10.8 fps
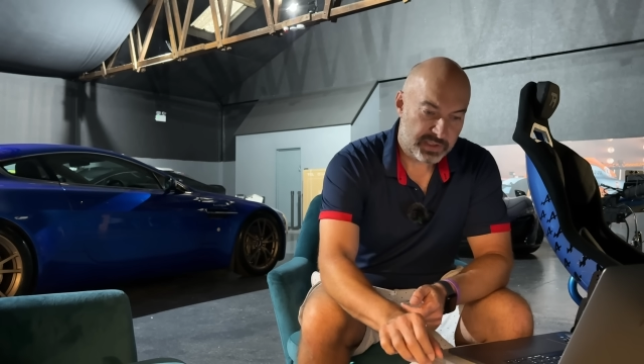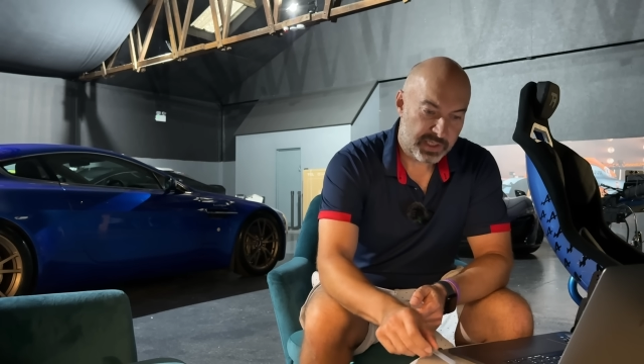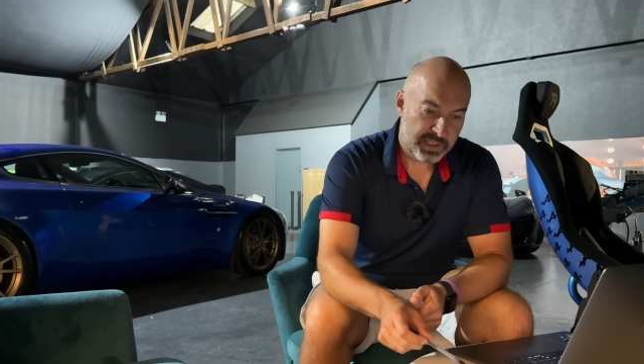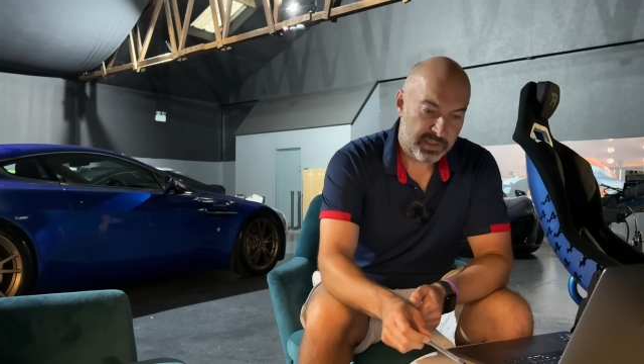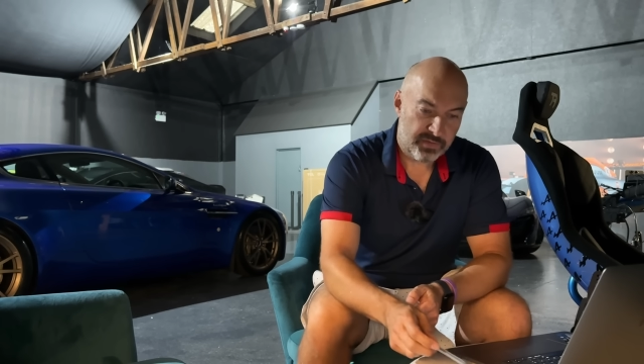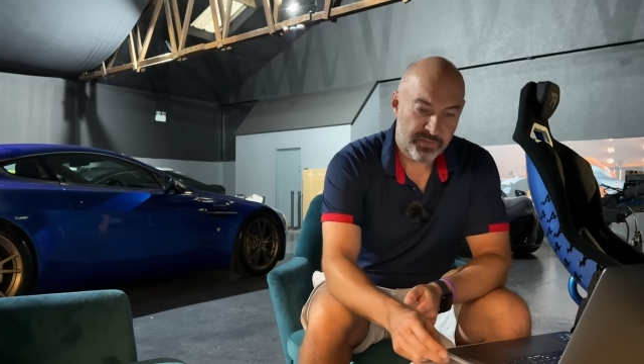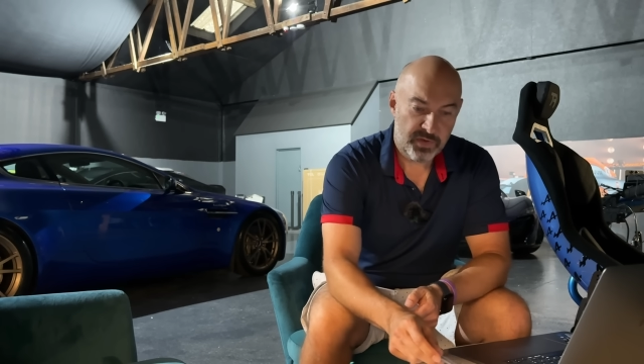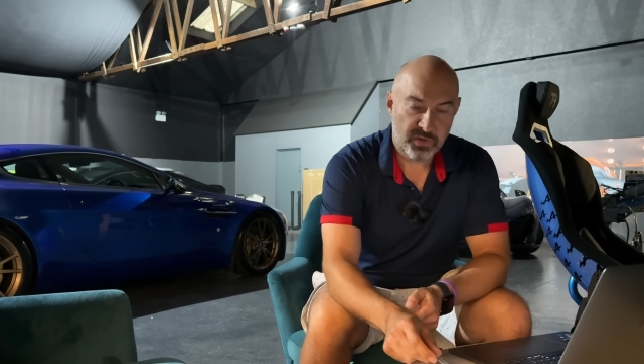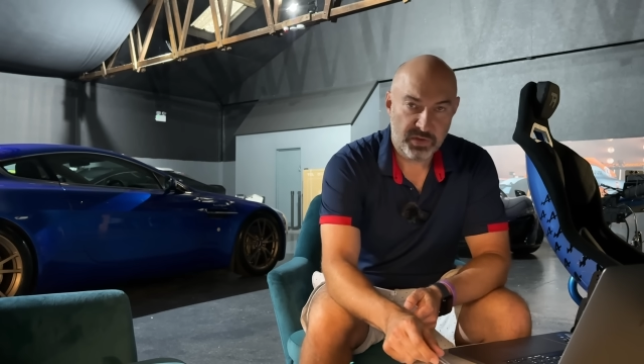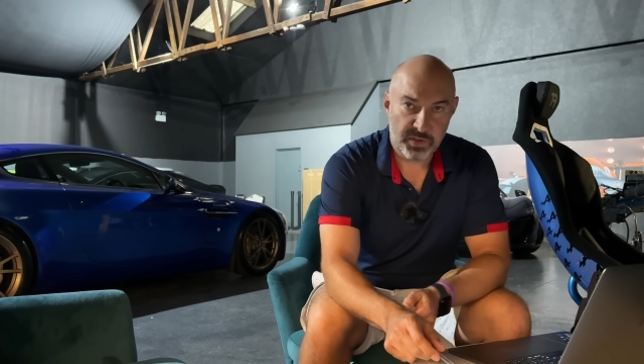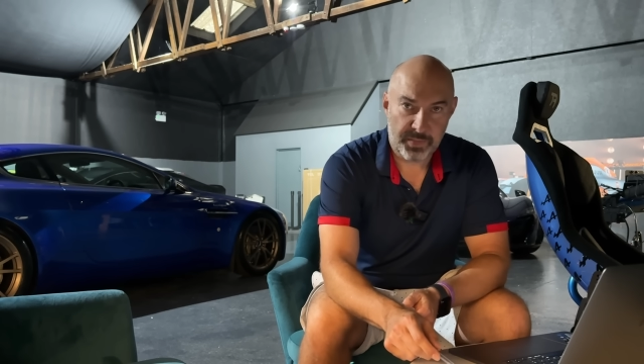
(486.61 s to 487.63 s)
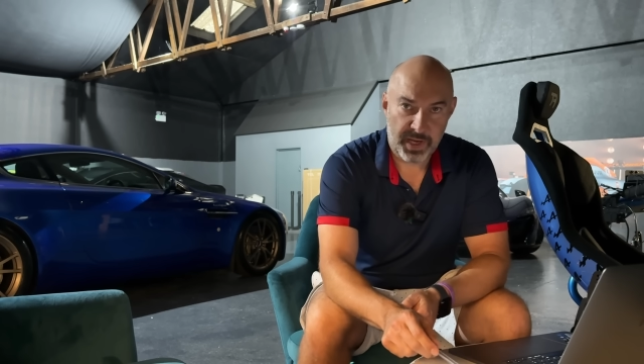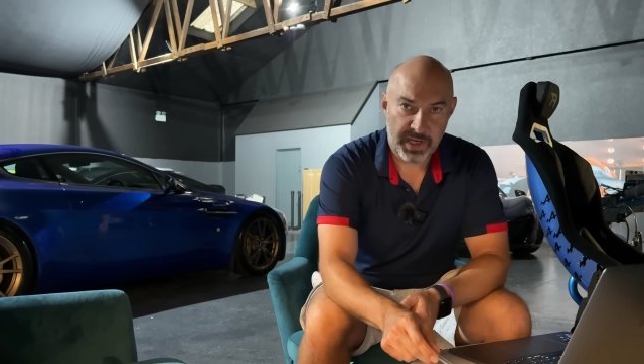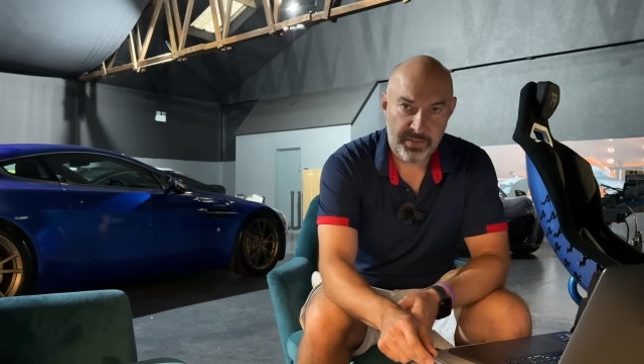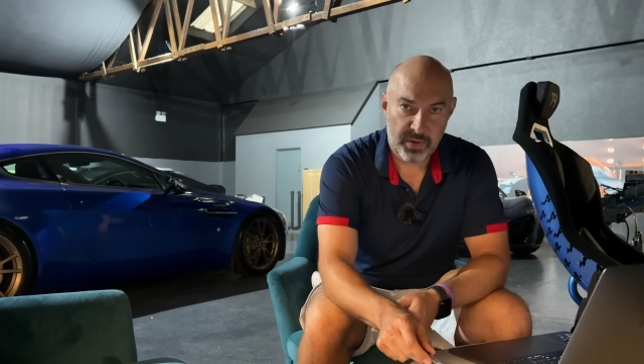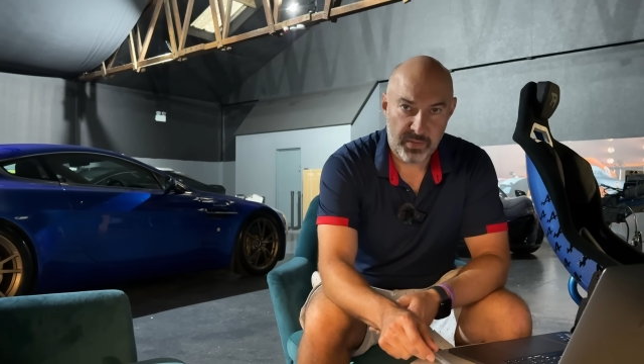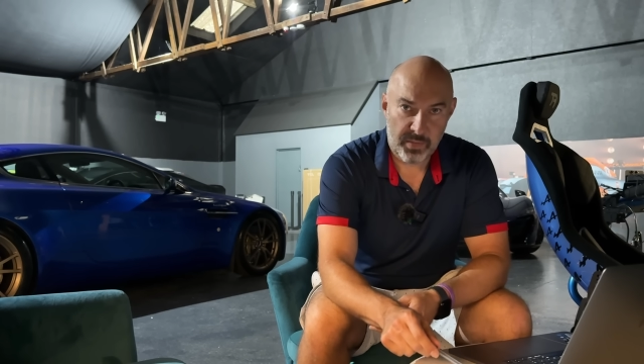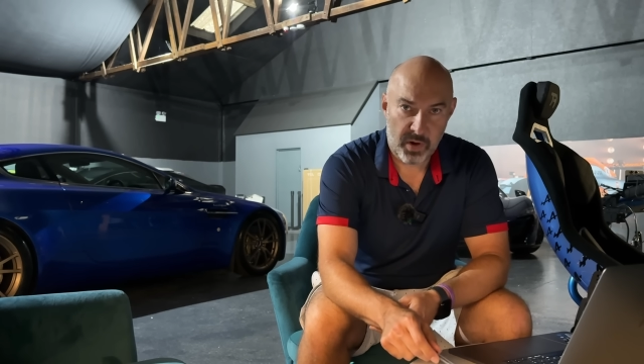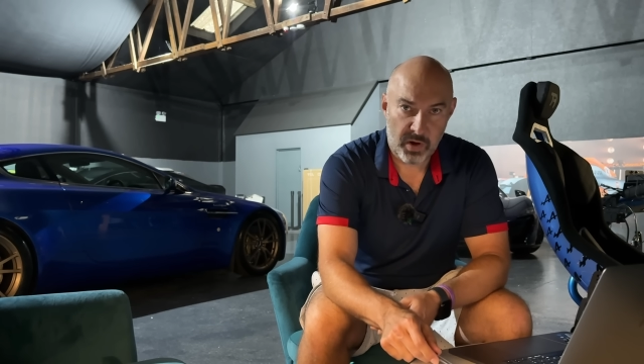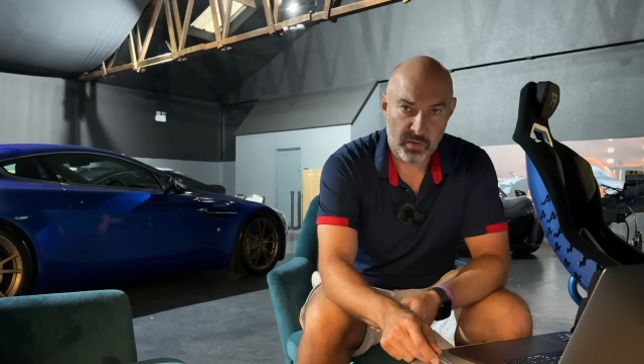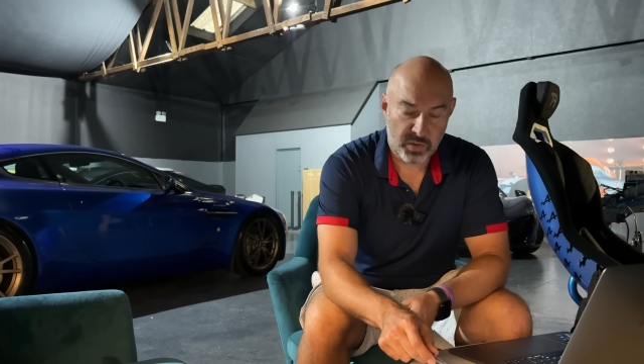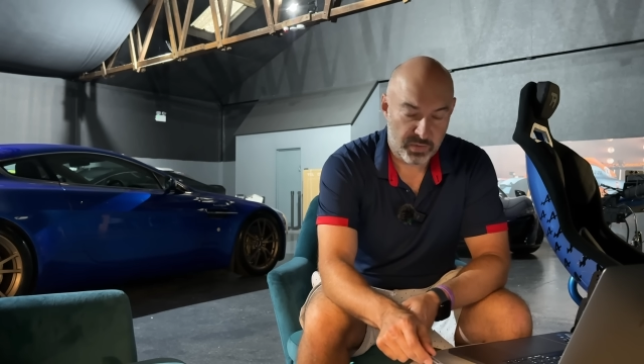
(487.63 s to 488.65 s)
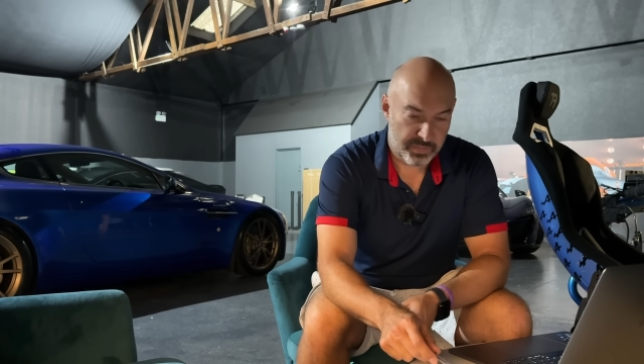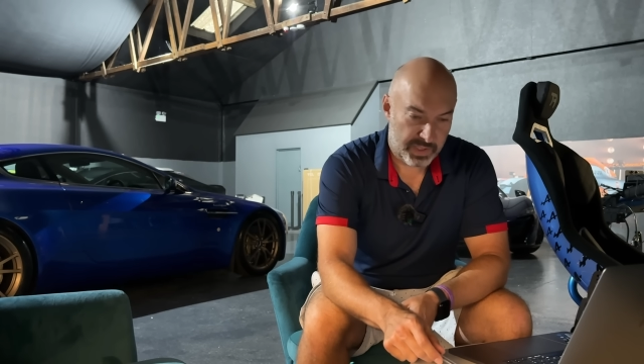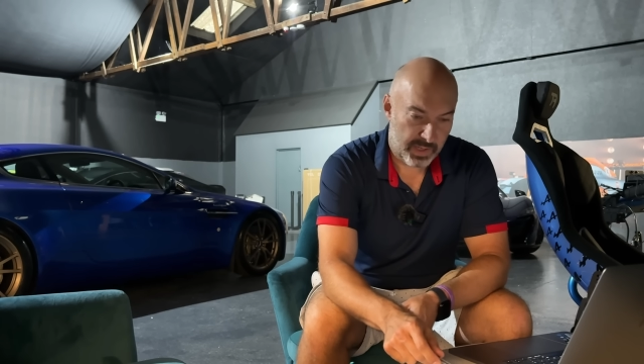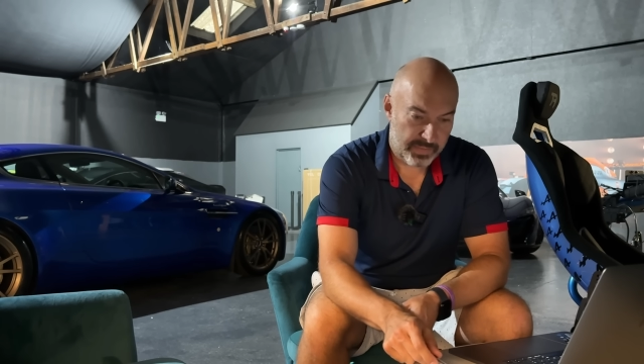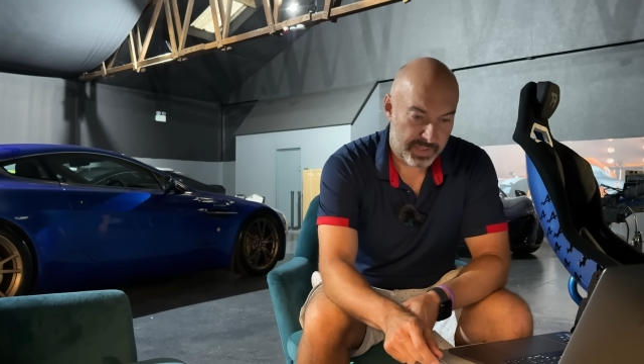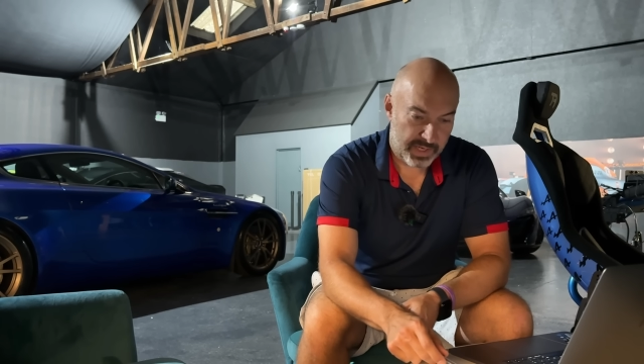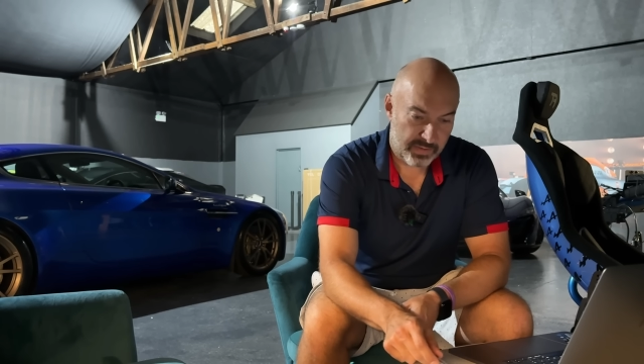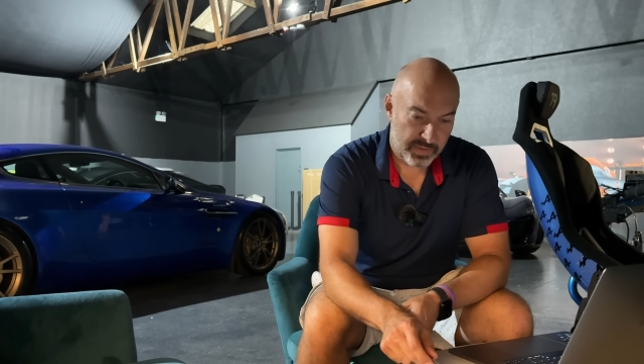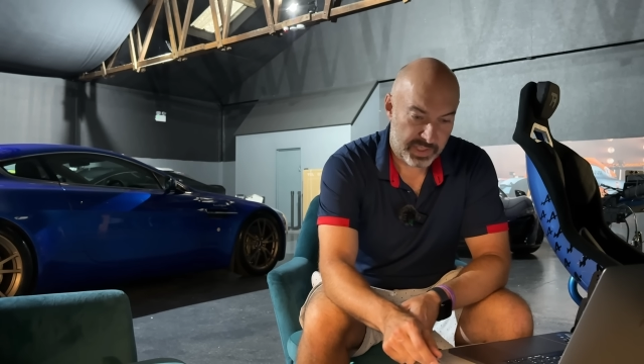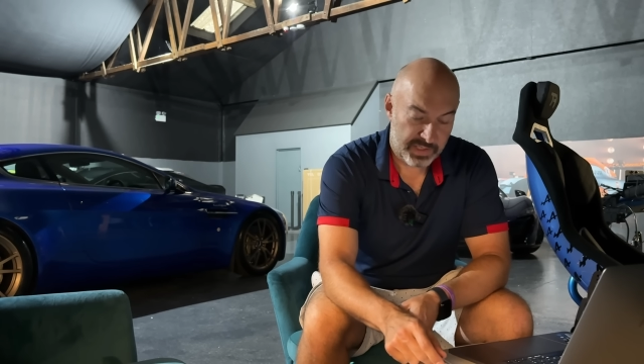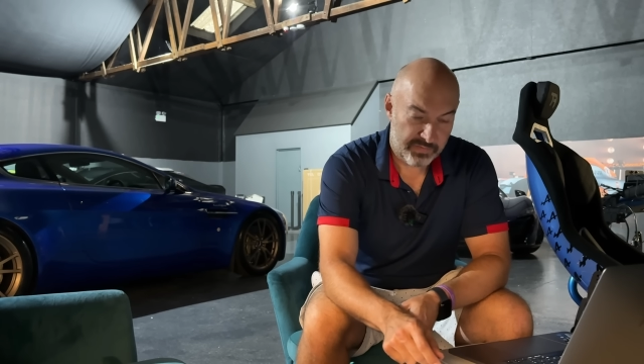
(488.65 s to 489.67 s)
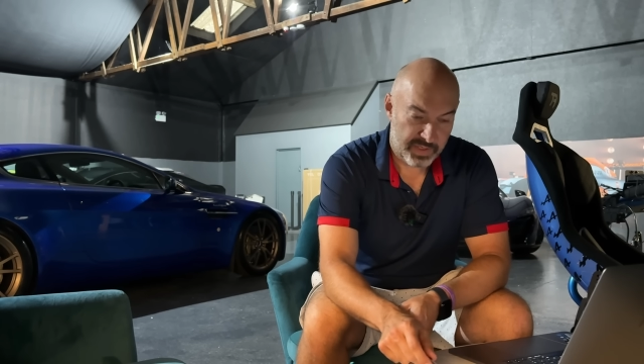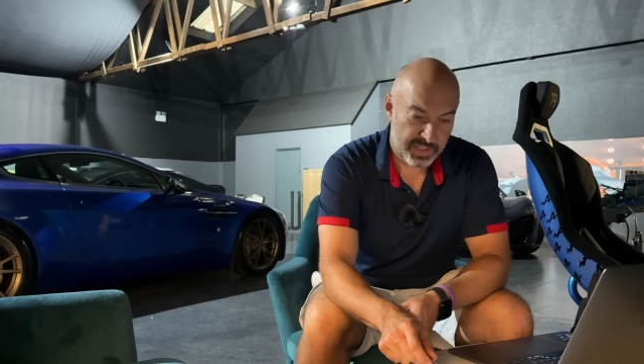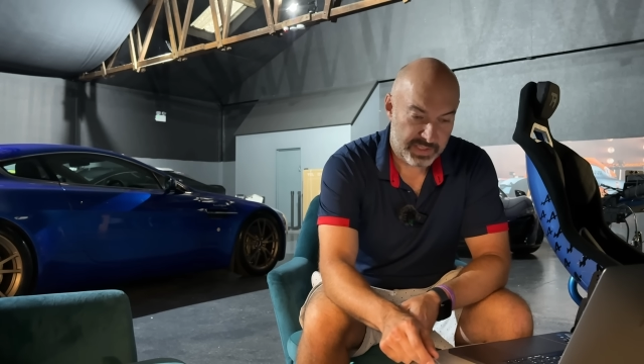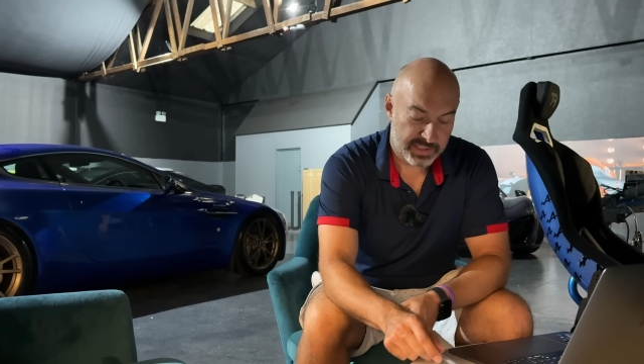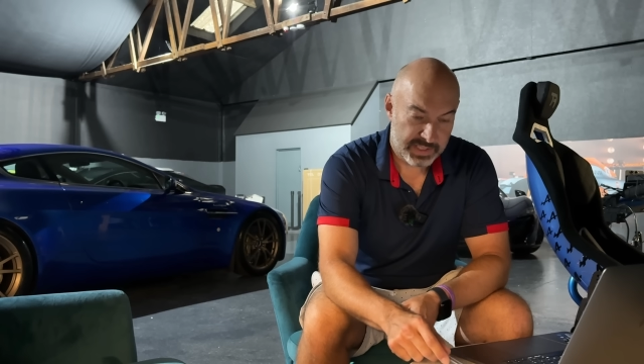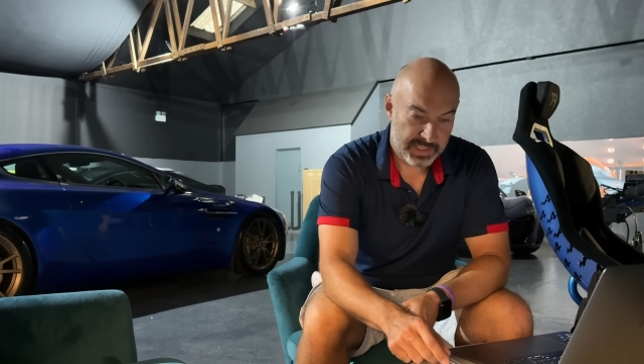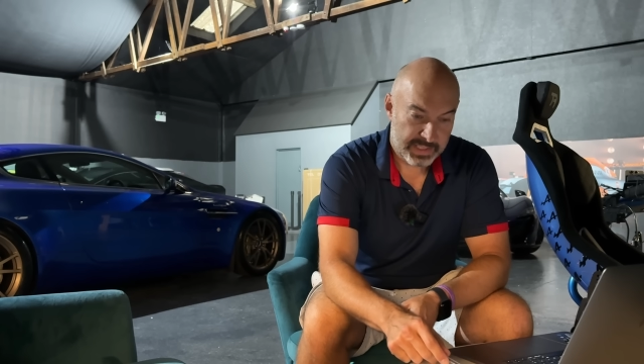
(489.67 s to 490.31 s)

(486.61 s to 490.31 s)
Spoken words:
saying in the future pay per mile could be coming out on EVs.